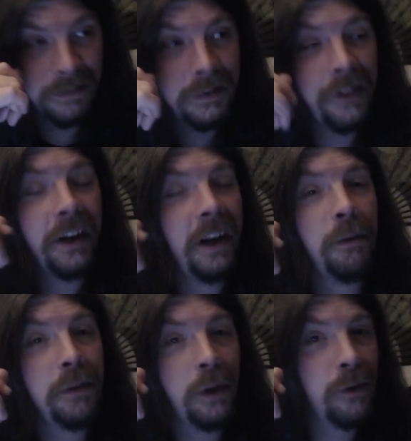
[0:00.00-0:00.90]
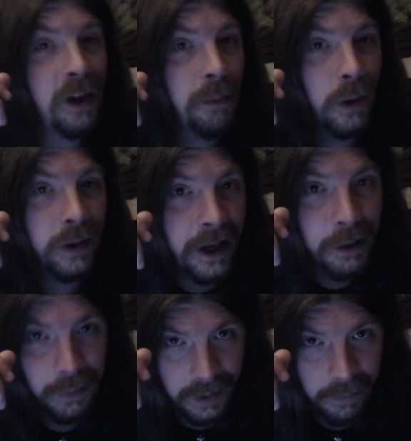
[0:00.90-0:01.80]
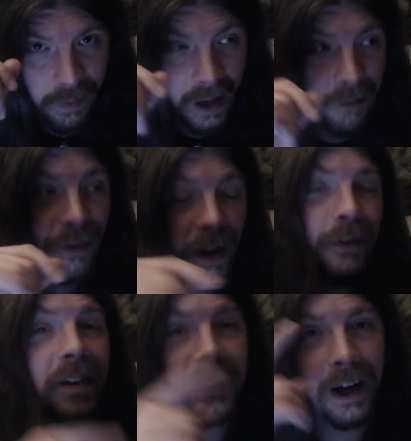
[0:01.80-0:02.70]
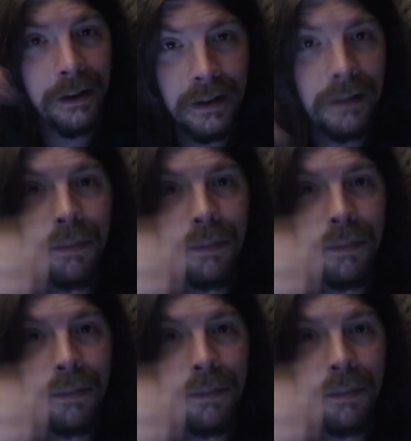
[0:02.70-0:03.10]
Nothing to do with Toshiba or Dynabook. And I found this out